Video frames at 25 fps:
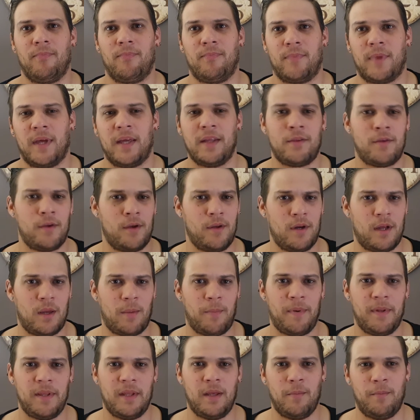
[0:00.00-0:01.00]
they turned
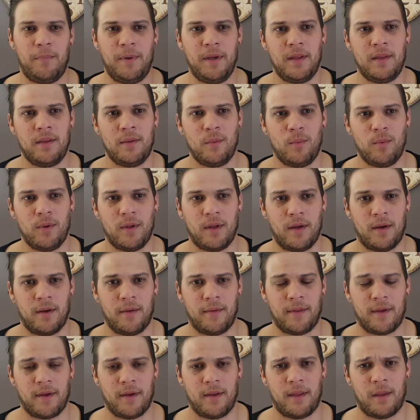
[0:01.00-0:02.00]
up and they beat the
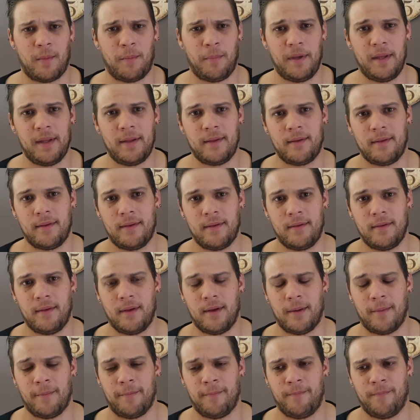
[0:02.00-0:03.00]

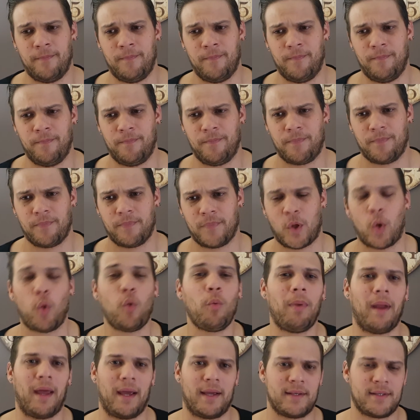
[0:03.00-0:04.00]
All
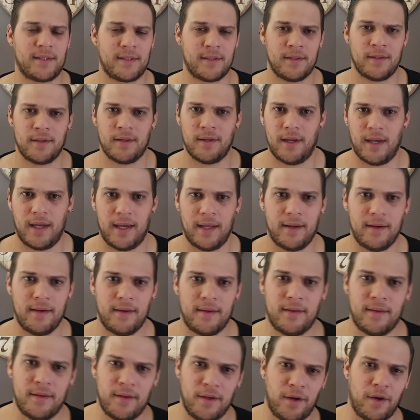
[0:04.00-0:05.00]
Blacks.
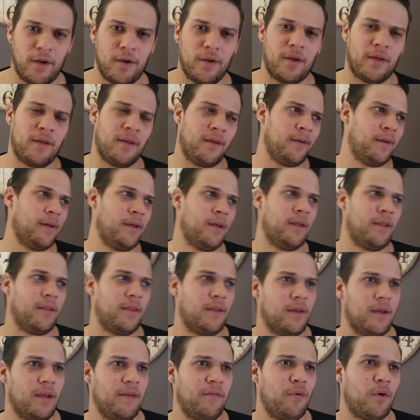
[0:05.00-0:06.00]
And, you know,
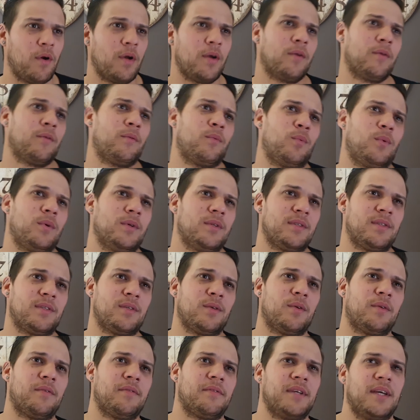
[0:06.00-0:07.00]
everyone was
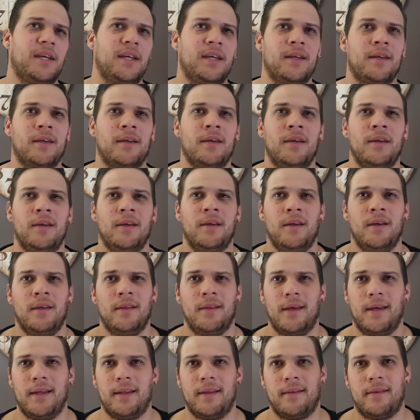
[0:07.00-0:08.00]
sort of saying
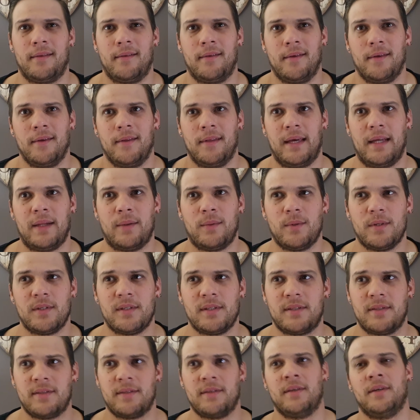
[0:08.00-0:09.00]
that
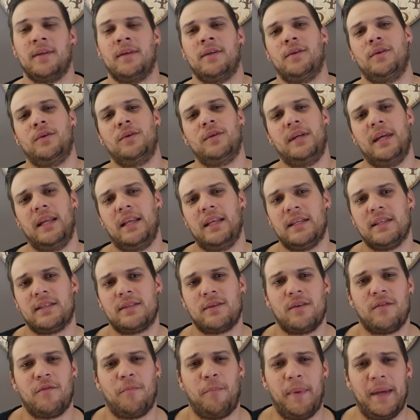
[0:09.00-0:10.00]
was New Zealand's
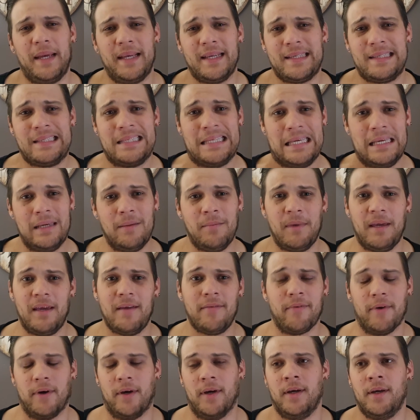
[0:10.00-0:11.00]
sort of best team
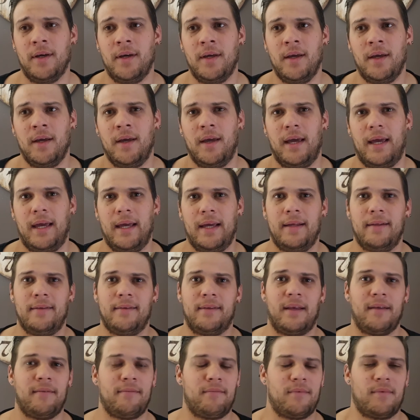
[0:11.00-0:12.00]
ever. And
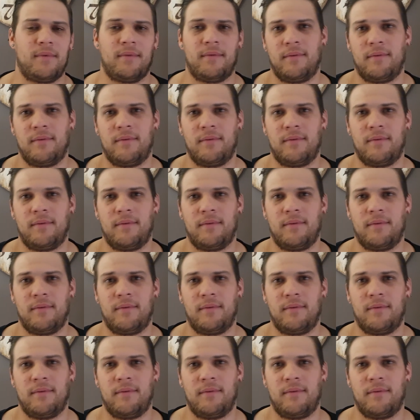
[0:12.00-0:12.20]
they